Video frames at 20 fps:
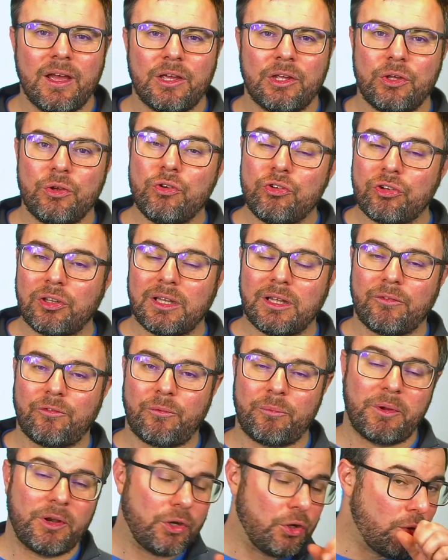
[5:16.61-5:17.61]
Usually
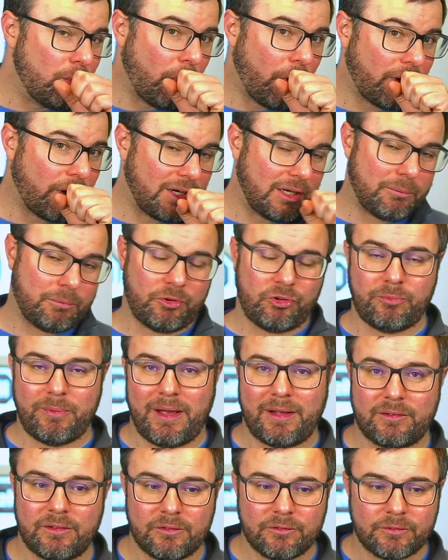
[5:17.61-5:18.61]
from a new marketing
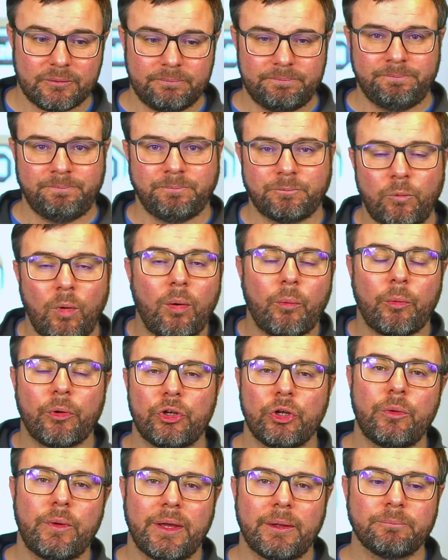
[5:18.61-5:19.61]
perspective, what we're
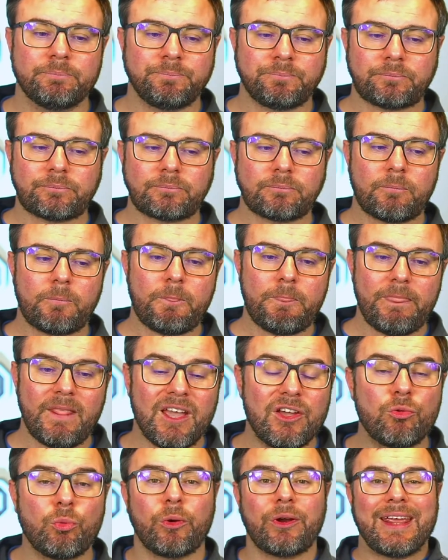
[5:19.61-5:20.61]
doing
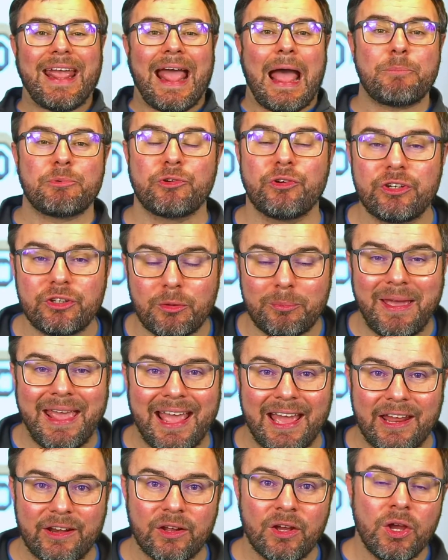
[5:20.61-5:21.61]
is we're capturing
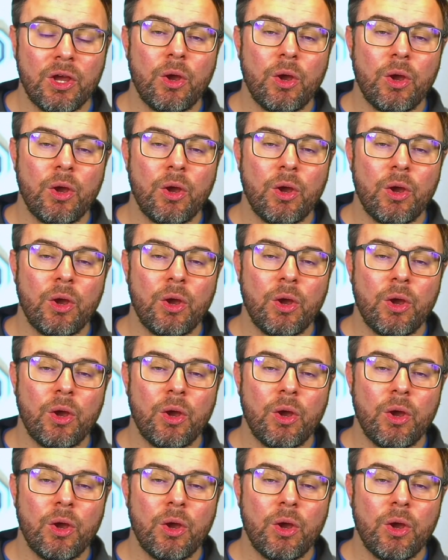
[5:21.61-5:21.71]
demand.